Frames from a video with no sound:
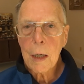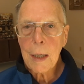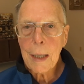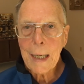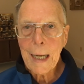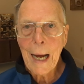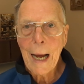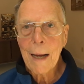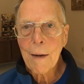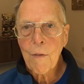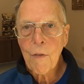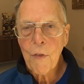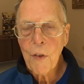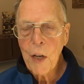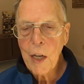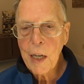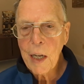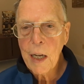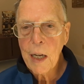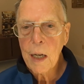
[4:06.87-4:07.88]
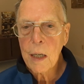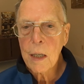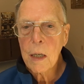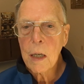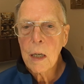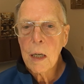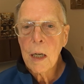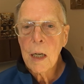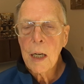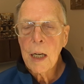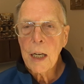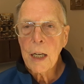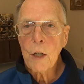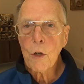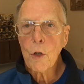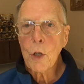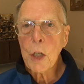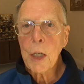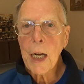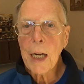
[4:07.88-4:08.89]
Kat Fayed
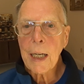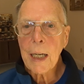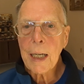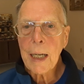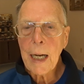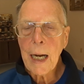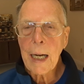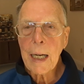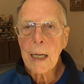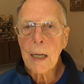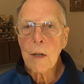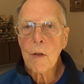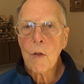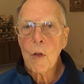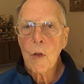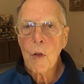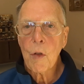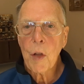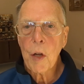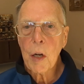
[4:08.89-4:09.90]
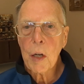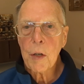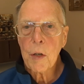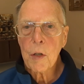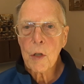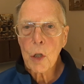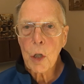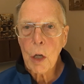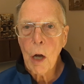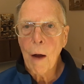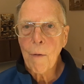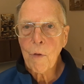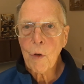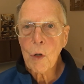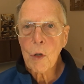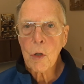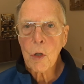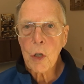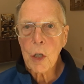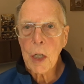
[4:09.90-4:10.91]
is dedicating the
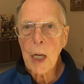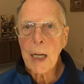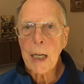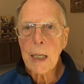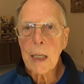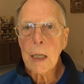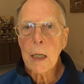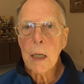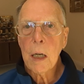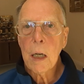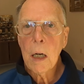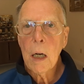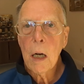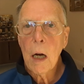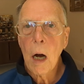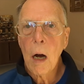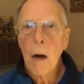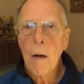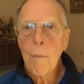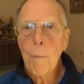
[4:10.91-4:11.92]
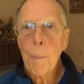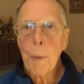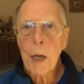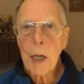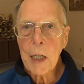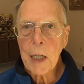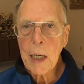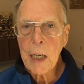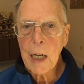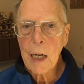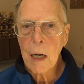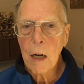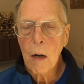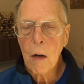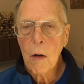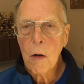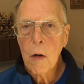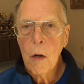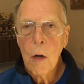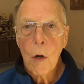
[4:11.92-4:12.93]
sovereign state of
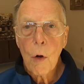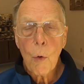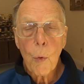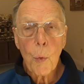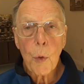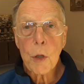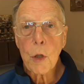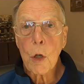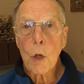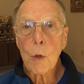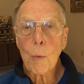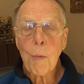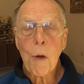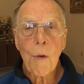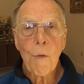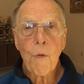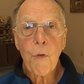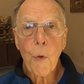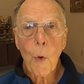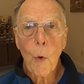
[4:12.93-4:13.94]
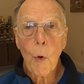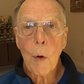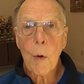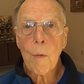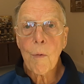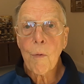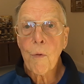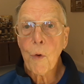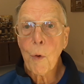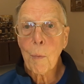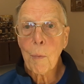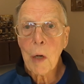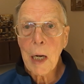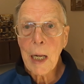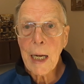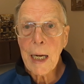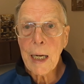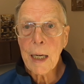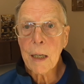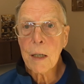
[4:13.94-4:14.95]
Peniel, which has been formed from
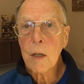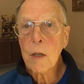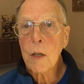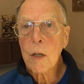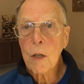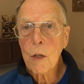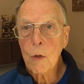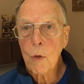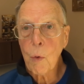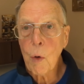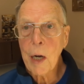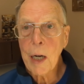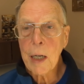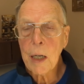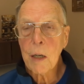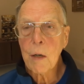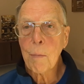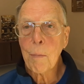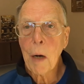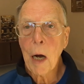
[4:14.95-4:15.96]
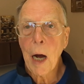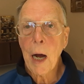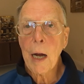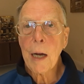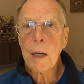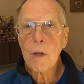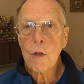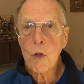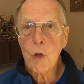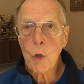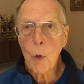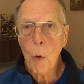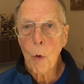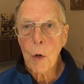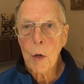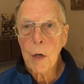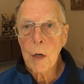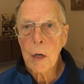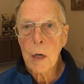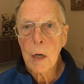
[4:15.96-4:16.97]
land granted by
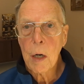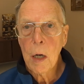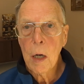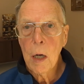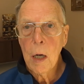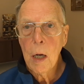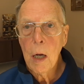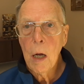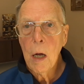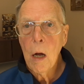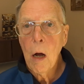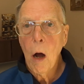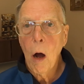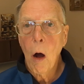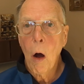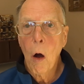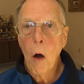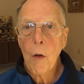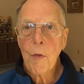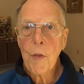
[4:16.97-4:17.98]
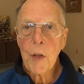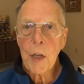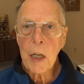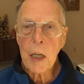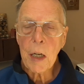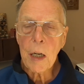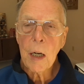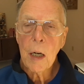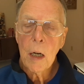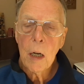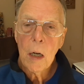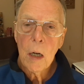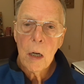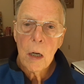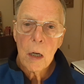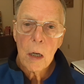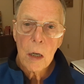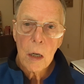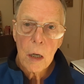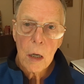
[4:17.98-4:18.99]
Jordan on the
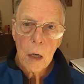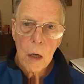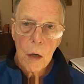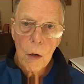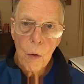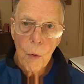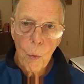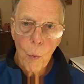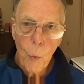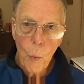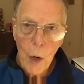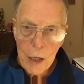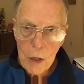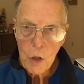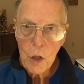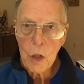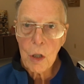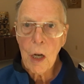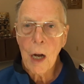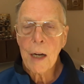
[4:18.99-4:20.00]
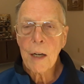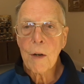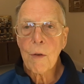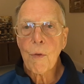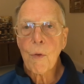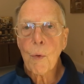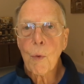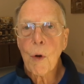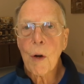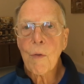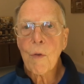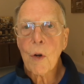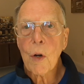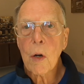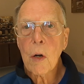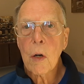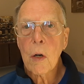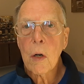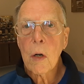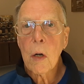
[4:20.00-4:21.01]
west side of the river,